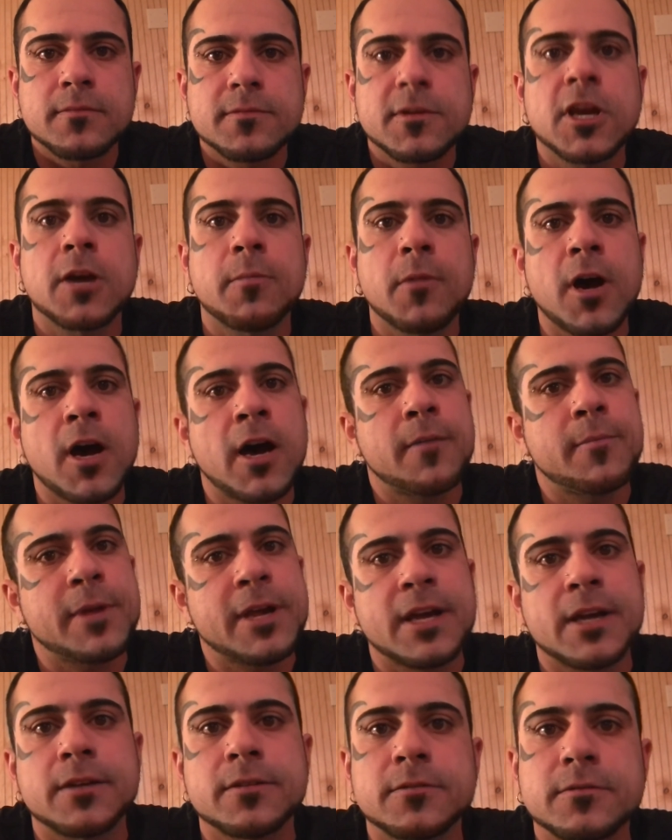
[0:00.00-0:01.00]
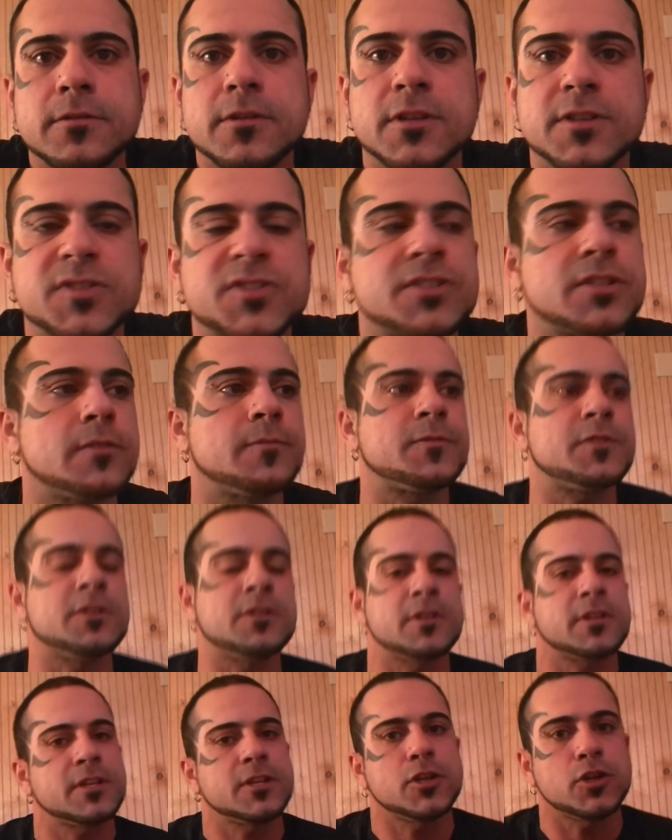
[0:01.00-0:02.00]
Come on, man, there's
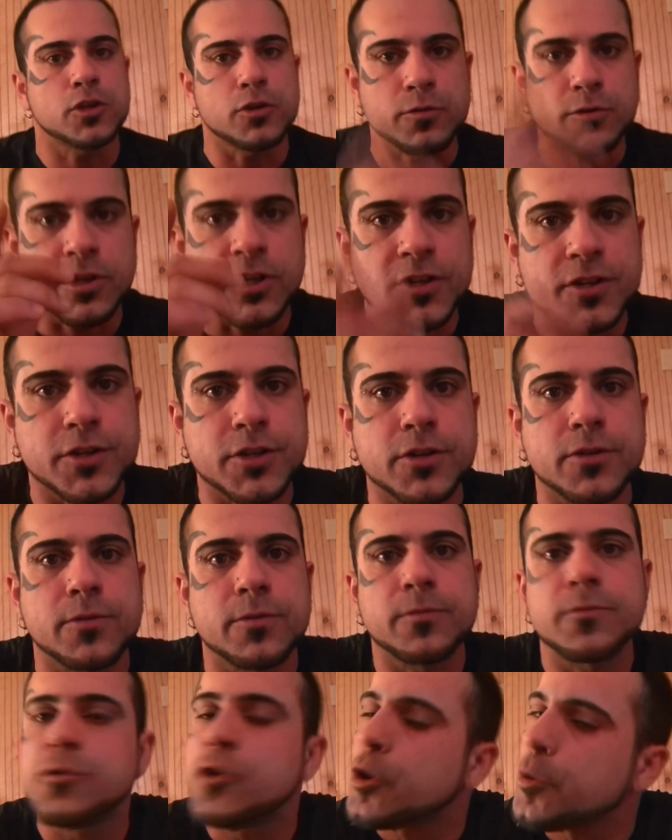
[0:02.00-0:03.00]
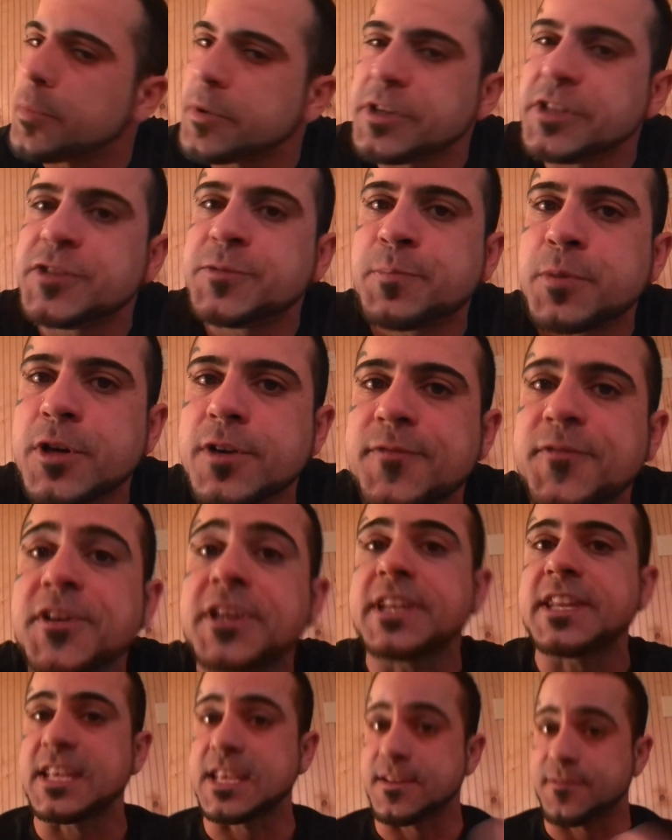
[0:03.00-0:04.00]
something that you can do. Nobody's
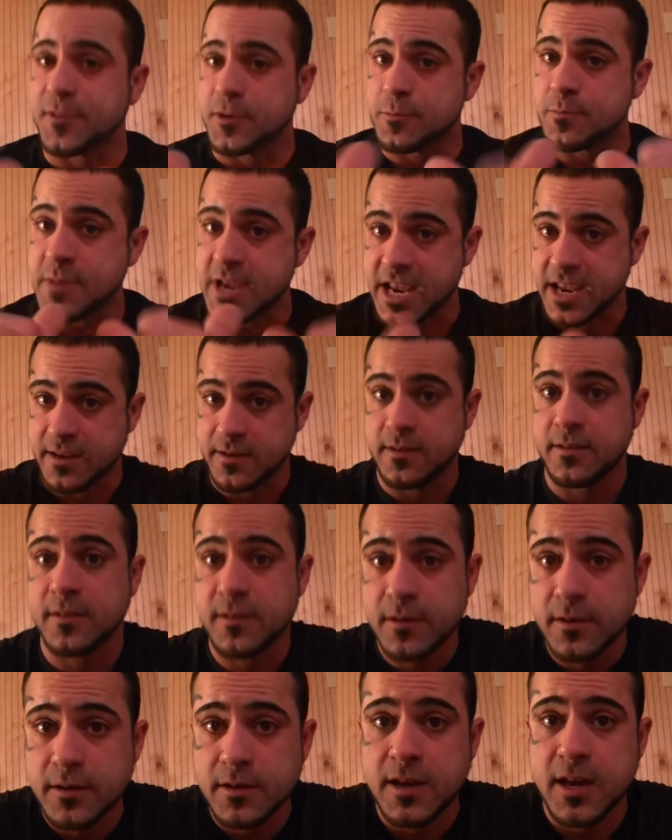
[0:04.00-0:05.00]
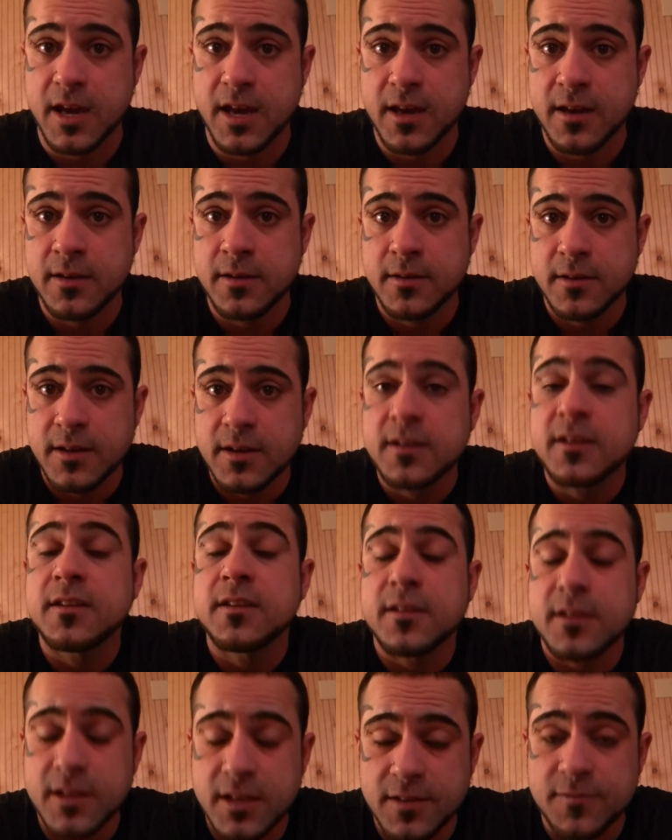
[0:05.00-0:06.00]
perfect, even me, okay?
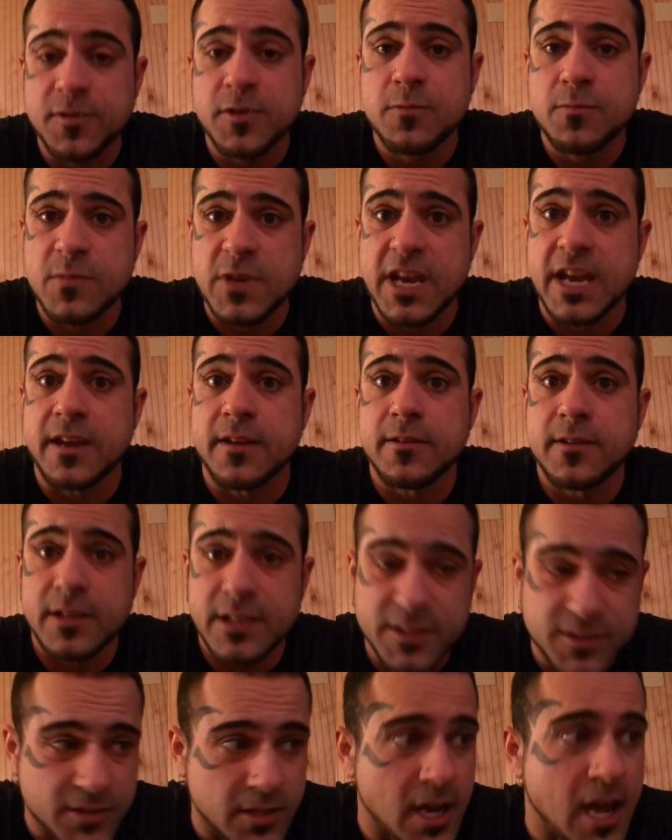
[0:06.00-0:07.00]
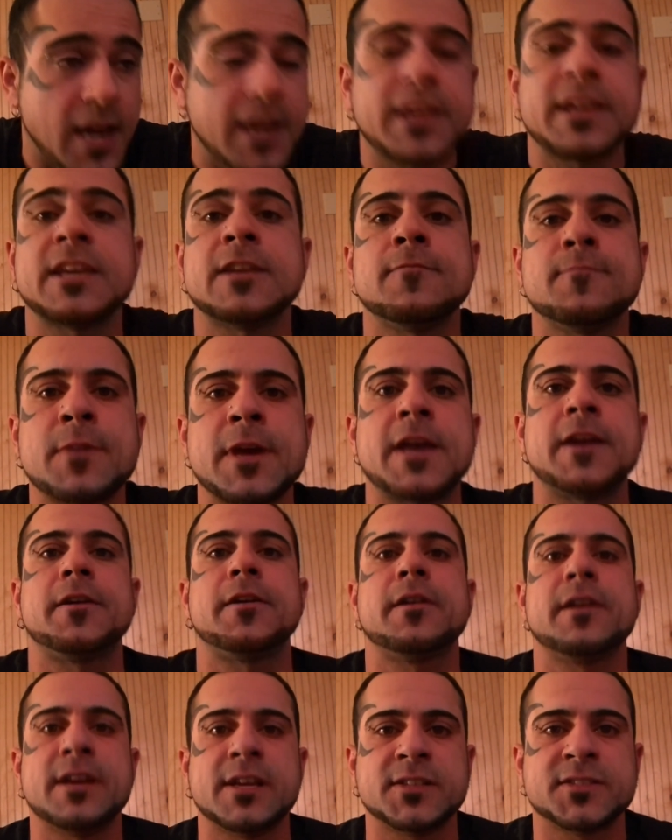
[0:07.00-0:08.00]
Even me has got to get
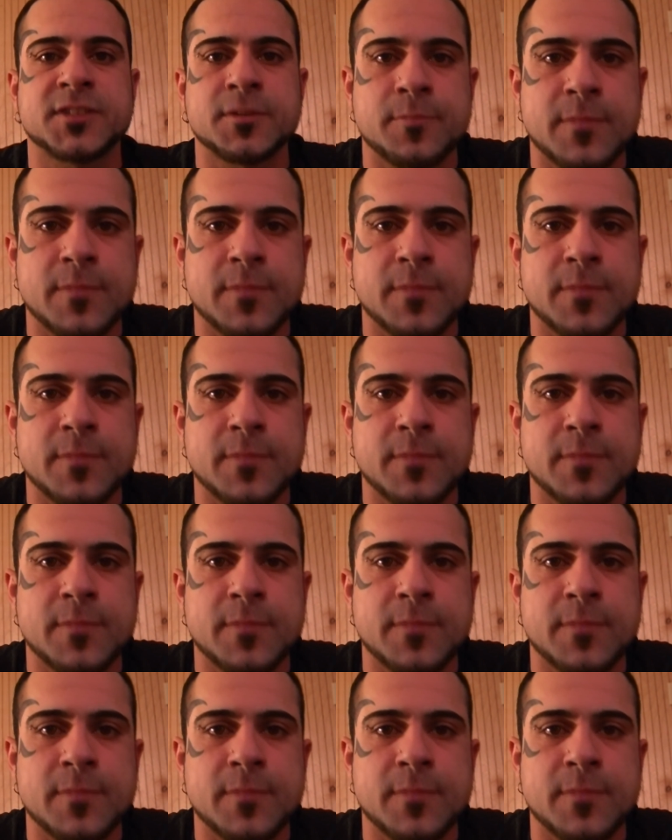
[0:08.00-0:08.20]
better as a